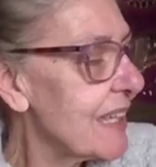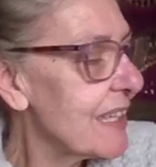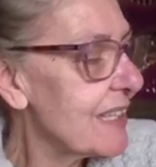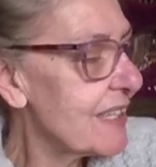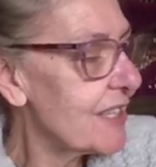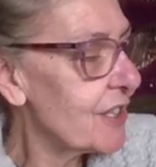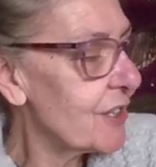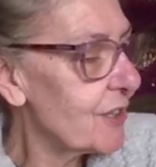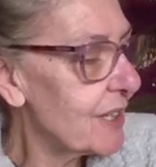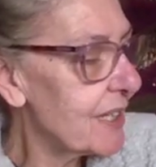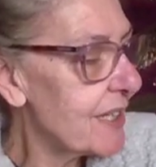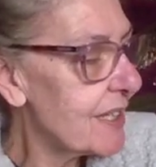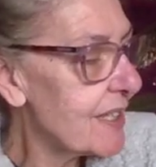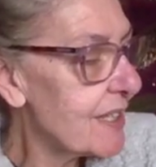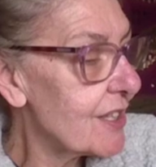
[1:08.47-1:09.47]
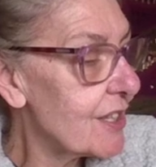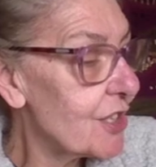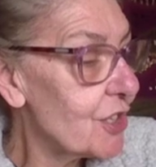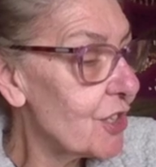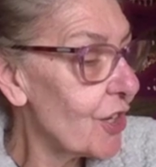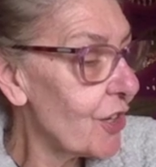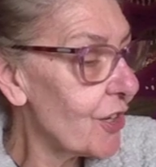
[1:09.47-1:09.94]
series, the
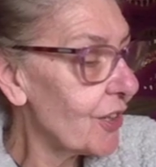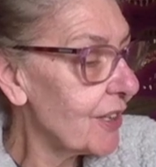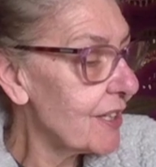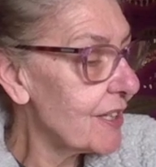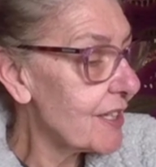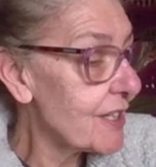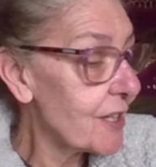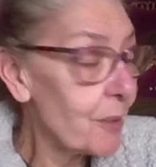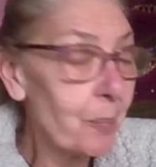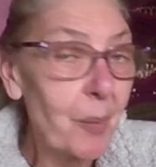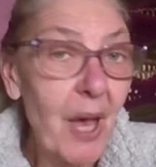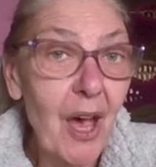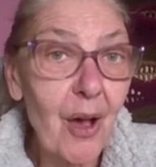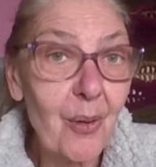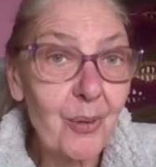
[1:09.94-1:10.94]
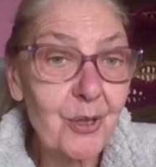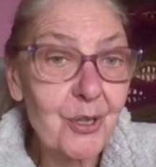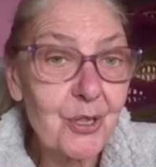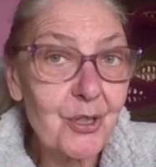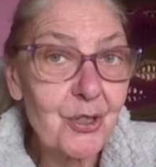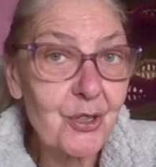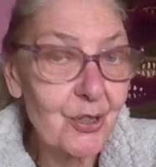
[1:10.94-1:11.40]
Darkest
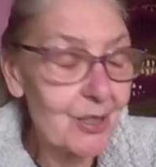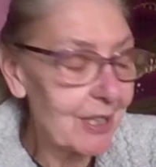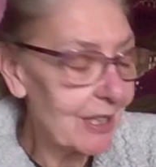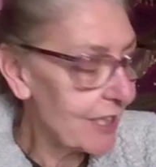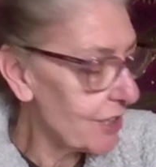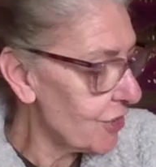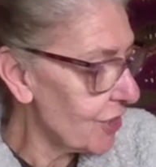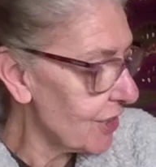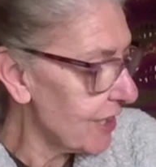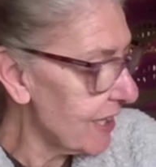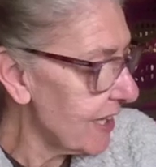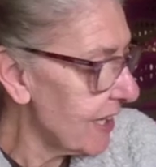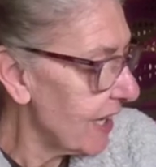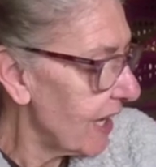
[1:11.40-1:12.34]
Powers Trilogy.